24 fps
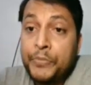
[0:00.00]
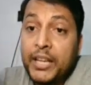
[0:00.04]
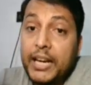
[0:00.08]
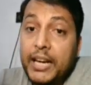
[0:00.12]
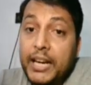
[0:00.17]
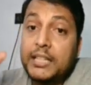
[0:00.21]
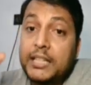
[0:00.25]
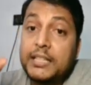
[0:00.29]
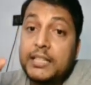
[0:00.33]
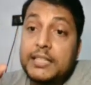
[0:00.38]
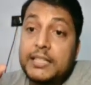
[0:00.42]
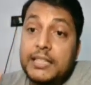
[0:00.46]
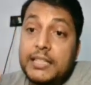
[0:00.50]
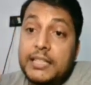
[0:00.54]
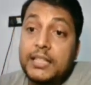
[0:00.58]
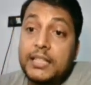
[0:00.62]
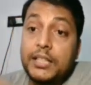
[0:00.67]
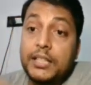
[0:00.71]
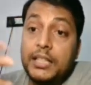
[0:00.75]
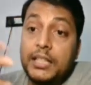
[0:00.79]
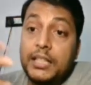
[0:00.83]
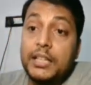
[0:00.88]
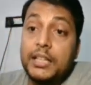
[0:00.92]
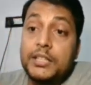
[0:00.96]
and it
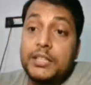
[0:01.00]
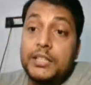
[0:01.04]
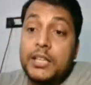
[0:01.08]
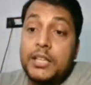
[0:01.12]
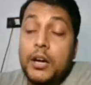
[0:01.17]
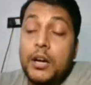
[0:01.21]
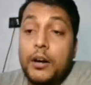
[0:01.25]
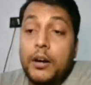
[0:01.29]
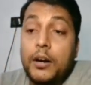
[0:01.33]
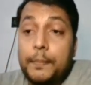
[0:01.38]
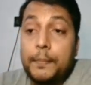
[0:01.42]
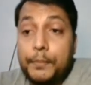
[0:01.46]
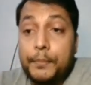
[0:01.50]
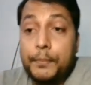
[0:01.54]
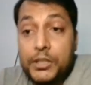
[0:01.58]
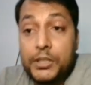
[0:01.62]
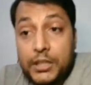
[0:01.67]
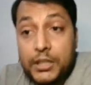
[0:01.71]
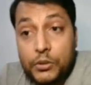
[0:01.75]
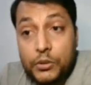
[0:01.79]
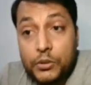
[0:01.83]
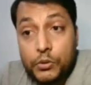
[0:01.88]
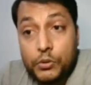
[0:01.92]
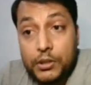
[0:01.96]
secretes a
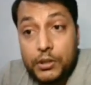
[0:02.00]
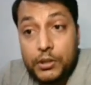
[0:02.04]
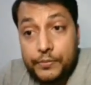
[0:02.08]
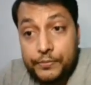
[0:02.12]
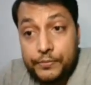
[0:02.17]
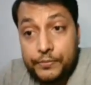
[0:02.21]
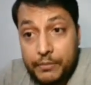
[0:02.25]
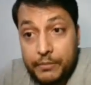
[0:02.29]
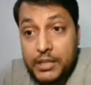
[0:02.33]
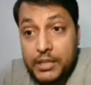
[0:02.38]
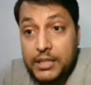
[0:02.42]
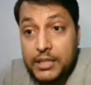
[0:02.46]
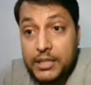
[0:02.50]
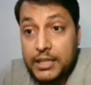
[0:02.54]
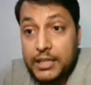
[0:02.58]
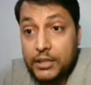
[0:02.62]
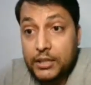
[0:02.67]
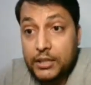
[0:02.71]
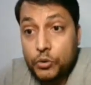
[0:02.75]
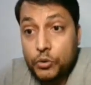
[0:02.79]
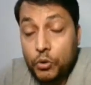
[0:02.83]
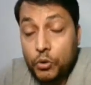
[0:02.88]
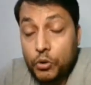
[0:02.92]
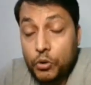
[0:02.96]
particular female
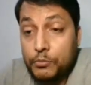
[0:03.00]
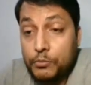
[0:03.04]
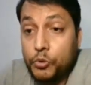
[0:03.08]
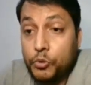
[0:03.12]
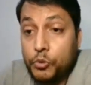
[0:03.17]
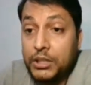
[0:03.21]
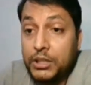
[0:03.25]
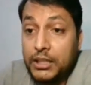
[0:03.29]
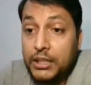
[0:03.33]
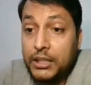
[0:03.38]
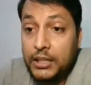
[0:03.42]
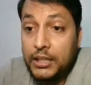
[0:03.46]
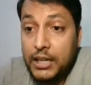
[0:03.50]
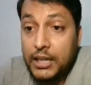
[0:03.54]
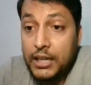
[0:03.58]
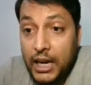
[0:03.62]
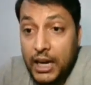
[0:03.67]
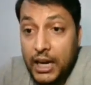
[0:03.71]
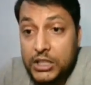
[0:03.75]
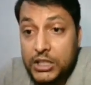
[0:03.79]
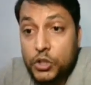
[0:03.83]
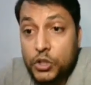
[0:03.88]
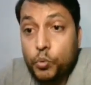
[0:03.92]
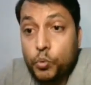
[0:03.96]
sex hormone in
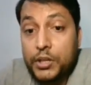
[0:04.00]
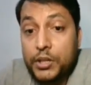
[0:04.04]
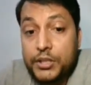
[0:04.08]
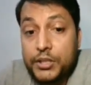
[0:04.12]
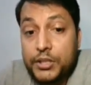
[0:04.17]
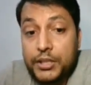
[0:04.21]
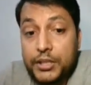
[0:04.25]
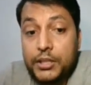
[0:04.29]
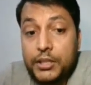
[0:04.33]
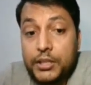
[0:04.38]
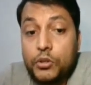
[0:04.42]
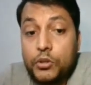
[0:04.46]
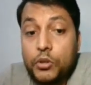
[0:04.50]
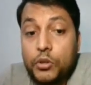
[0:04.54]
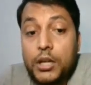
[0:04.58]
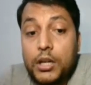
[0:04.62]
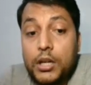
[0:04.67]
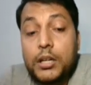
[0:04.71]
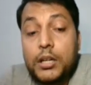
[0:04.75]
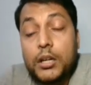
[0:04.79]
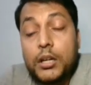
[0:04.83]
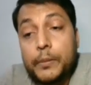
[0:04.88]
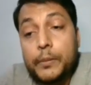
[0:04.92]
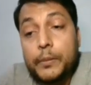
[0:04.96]
large quantity called
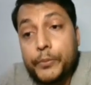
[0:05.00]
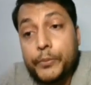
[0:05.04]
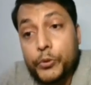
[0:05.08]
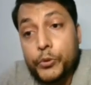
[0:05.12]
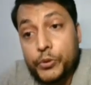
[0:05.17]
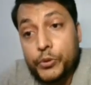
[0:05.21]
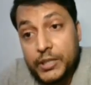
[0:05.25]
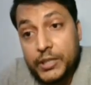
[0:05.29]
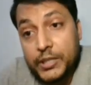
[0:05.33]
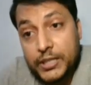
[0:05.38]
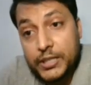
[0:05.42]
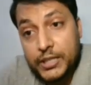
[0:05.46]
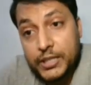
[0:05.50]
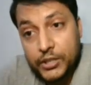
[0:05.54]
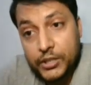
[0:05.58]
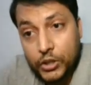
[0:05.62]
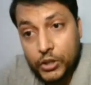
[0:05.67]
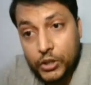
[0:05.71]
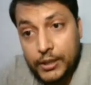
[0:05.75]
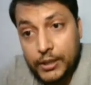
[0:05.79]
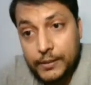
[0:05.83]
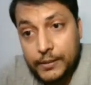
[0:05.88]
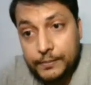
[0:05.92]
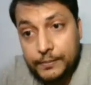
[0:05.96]

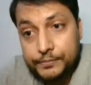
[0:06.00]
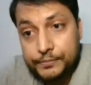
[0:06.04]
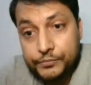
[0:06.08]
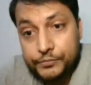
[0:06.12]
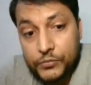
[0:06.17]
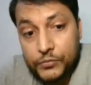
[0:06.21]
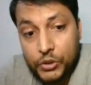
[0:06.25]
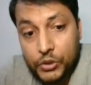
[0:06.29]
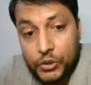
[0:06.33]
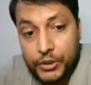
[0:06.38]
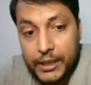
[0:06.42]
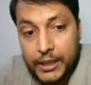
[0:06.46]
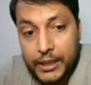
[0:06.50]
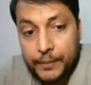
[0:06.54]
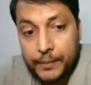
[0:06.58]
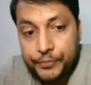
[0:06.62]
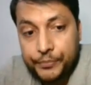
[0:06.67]
progesterone. Okay,